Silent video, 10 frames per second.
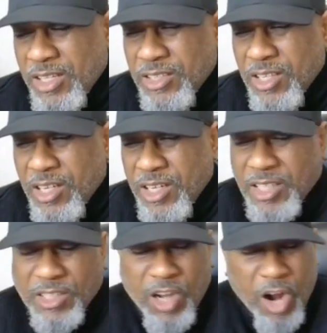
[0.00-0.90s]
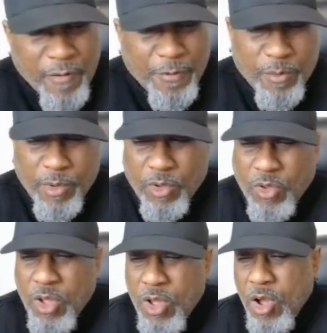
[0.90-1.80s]

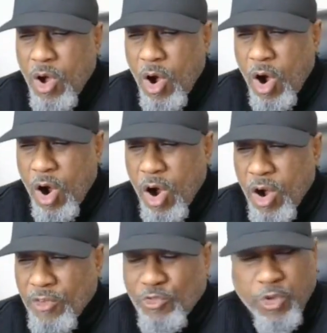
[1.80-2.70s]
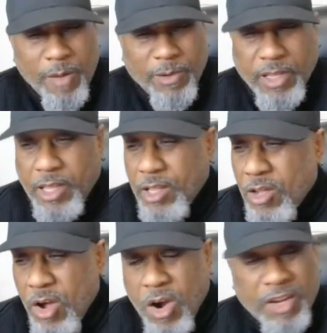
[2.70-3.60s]
uncomfortable or
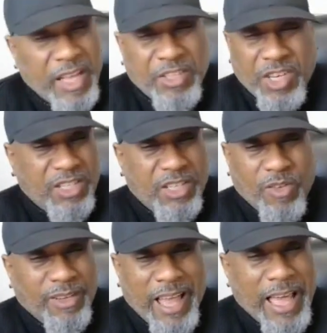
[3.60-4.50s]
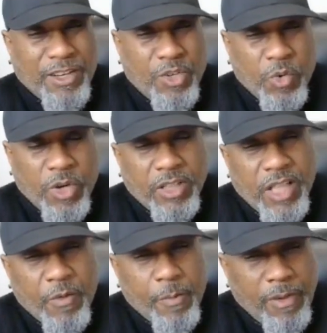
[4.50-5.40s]
troubling, or they just don't like doing.
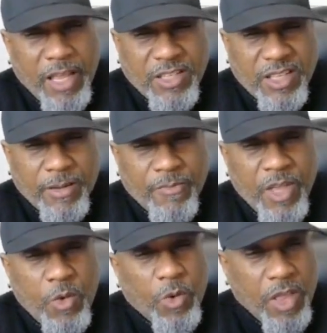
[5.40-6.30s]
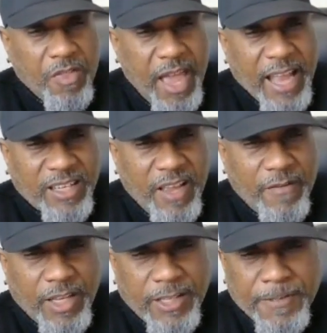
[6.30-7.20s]
They replace them with other
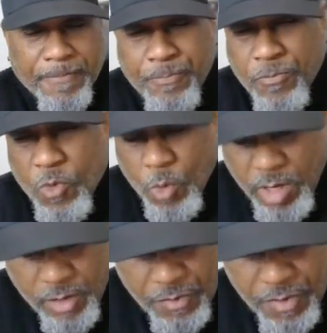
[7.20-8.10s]
activities. One of the